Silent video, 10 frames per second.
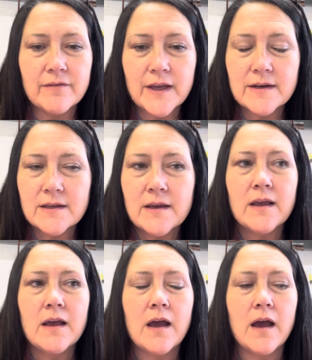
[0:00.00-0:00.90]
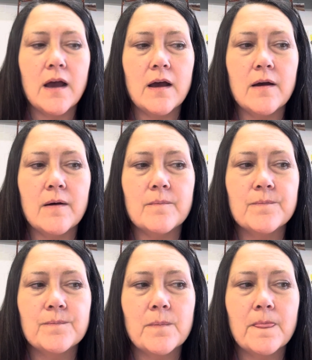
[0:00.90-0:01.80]
it.
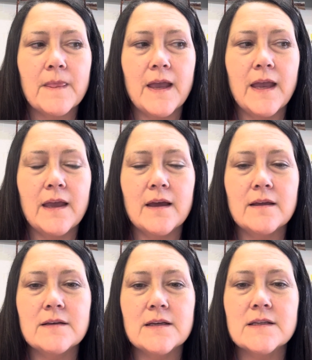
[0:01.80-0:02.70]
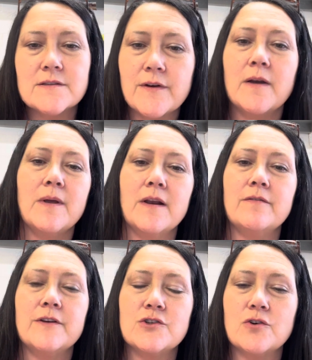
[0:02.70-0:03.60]
And it's very
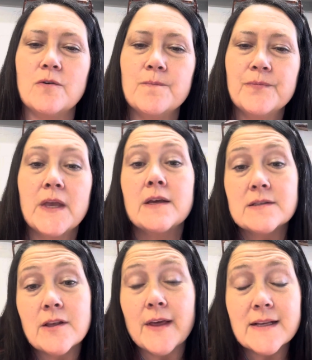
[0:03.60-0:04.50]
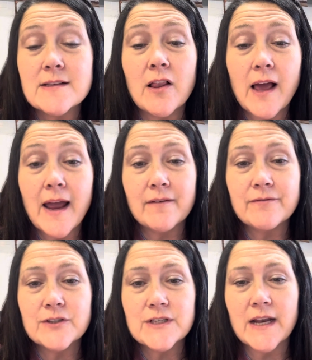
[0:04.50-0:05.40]
beneficial. So that's all I have
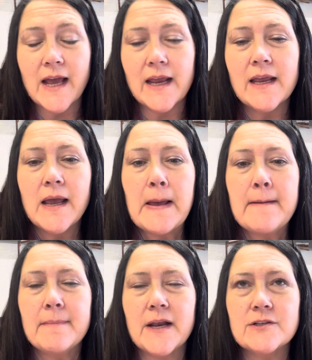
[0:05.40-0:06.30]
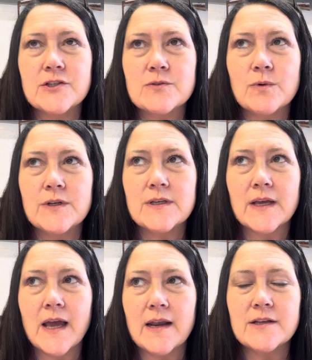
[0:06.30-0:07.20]
for today, but I just wanted to
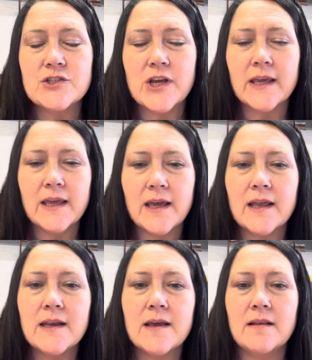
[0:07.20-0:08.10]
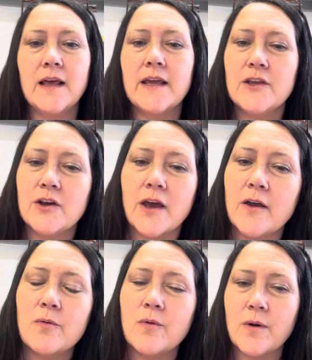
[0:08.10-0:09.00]
kind of check in, let you
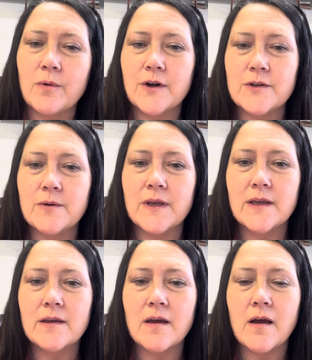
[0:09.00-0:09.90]
know what we're doing